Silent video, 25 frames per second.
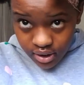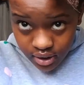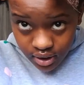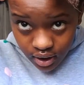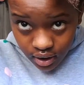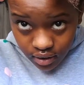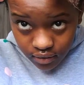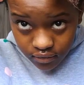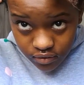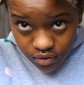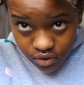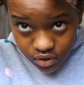
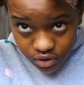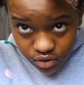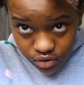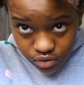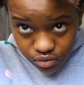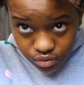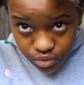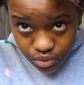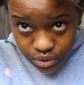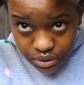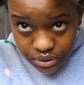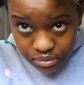Now I've
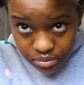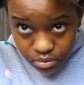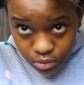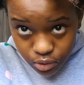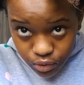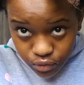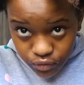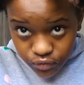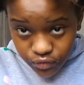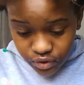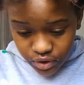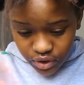just
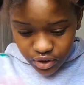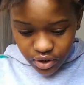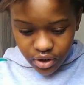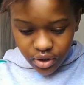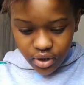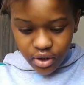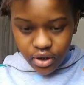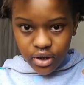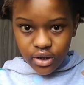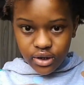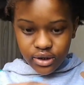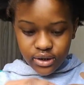removed
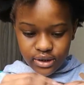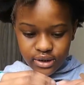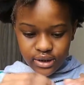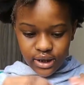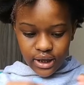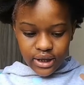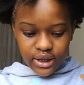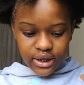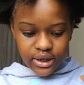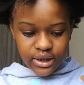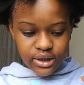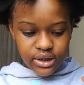the
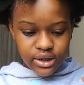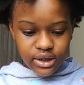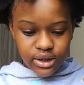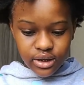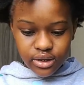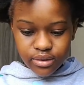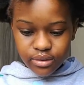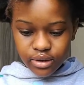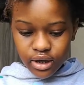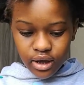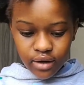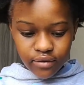second
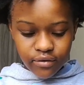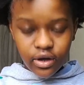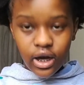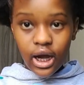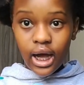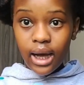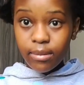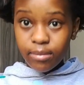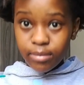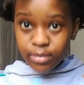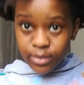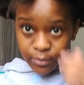cover
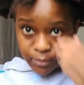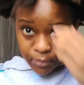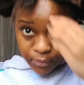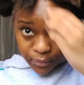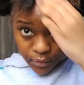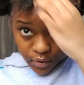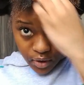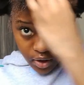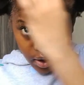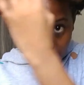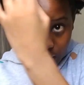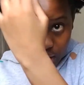up
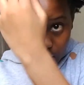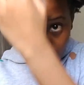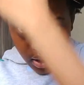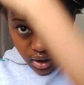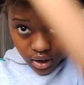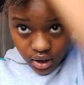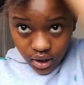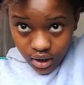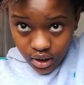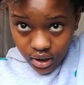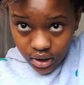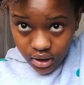
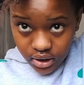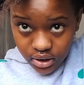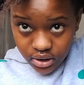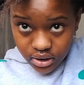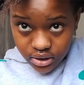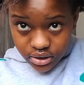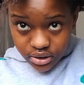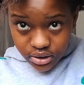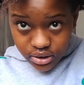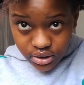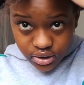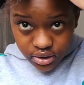
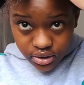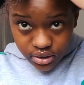and